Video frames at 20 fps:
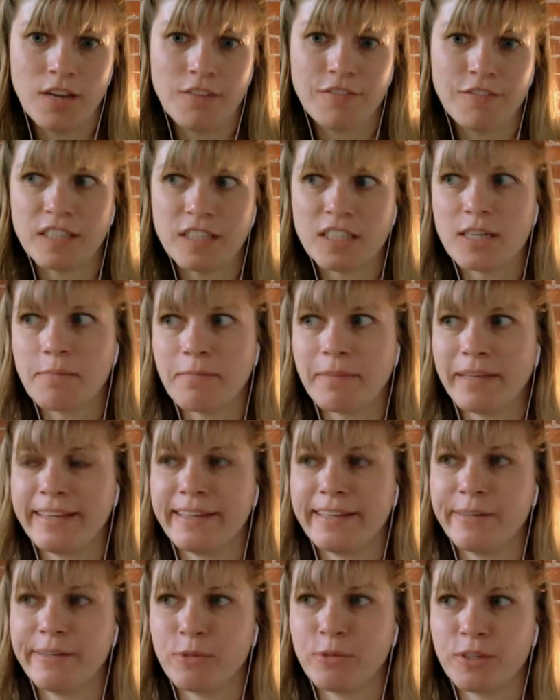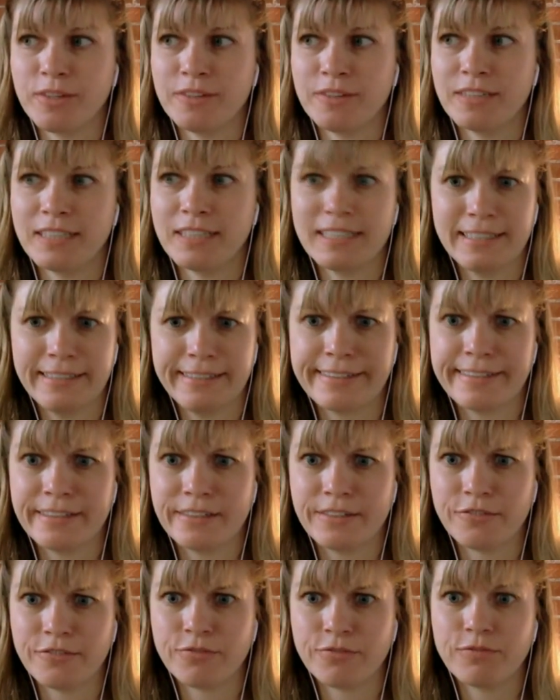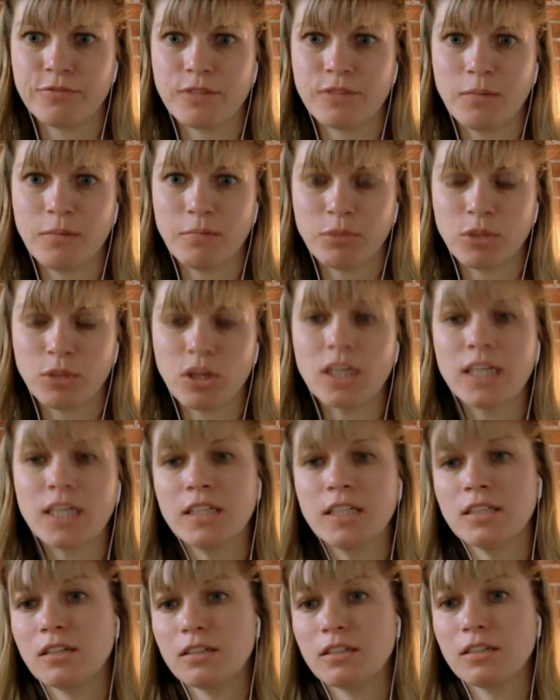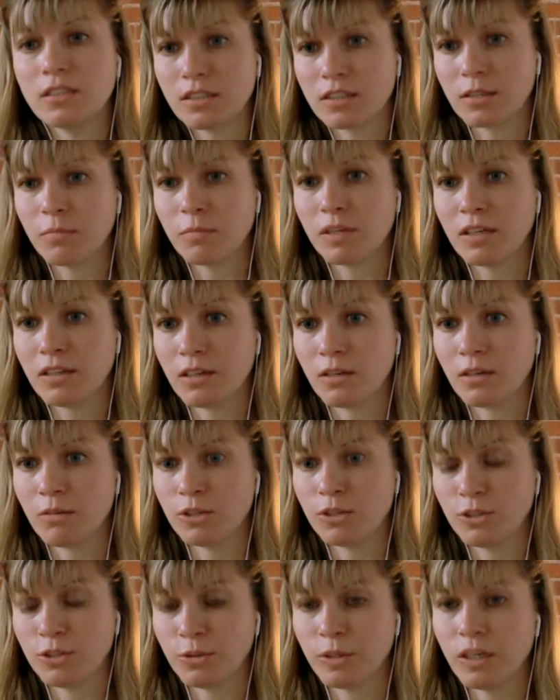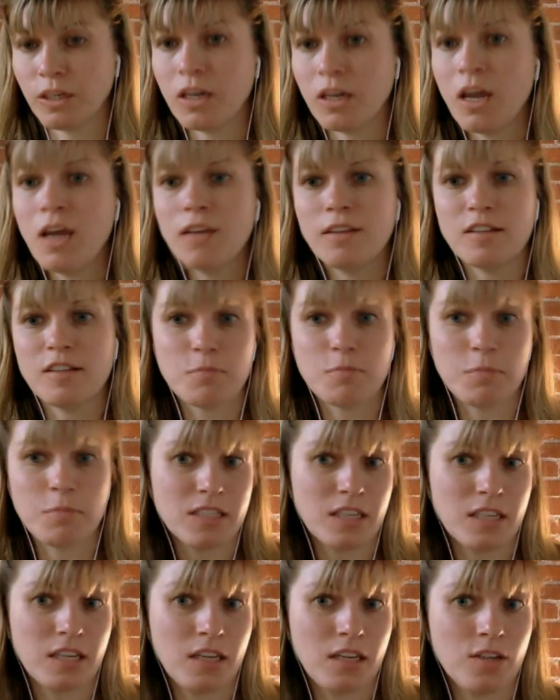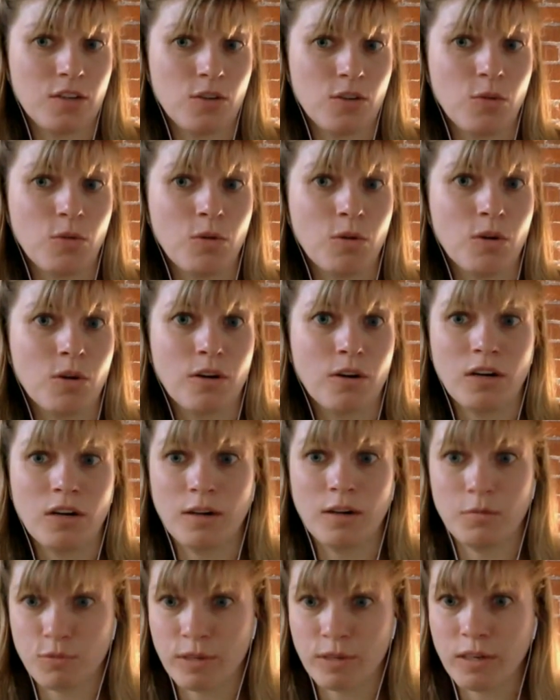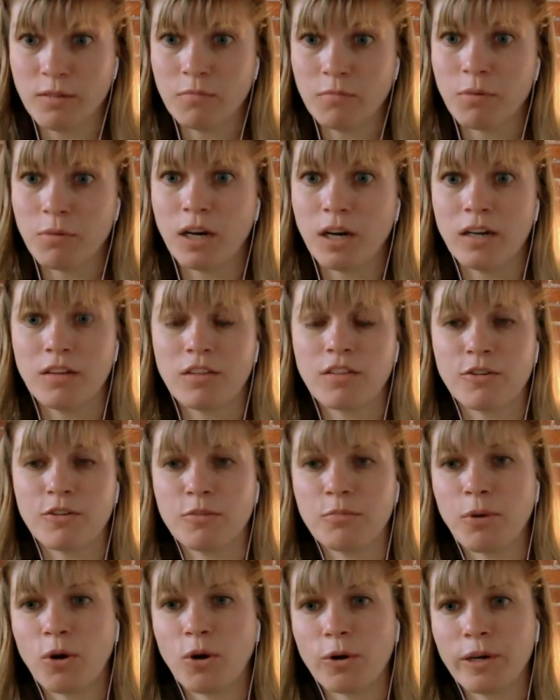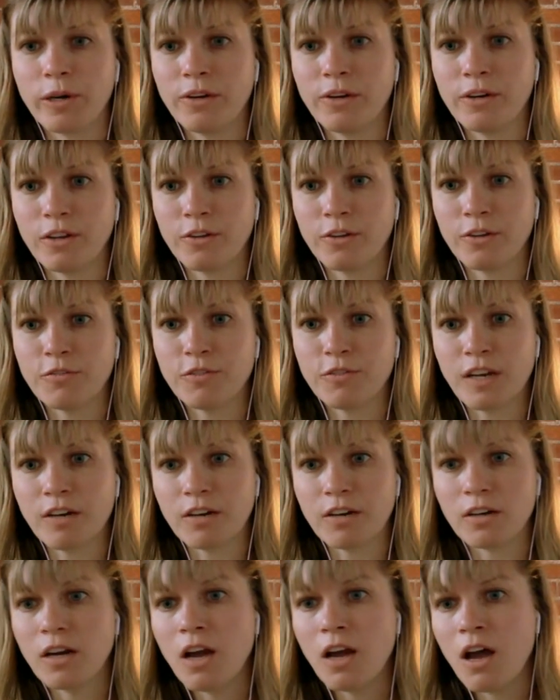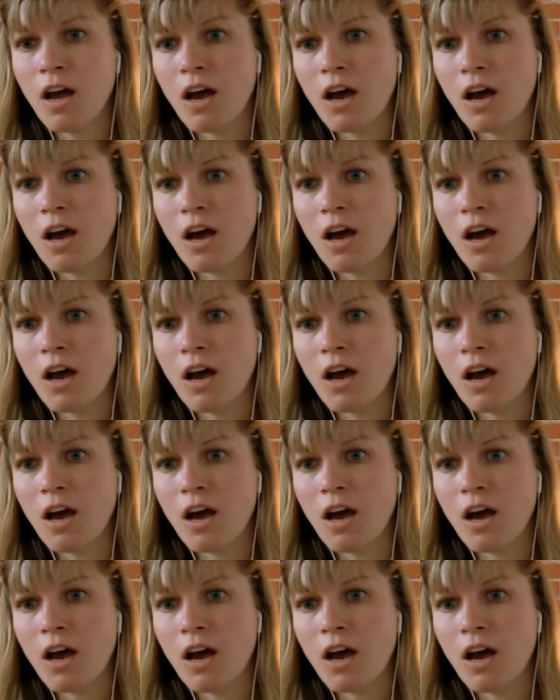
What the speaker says: If it's something that we're using that is a plugin to something that we're doing that's maintained or written by a third party or another vendor,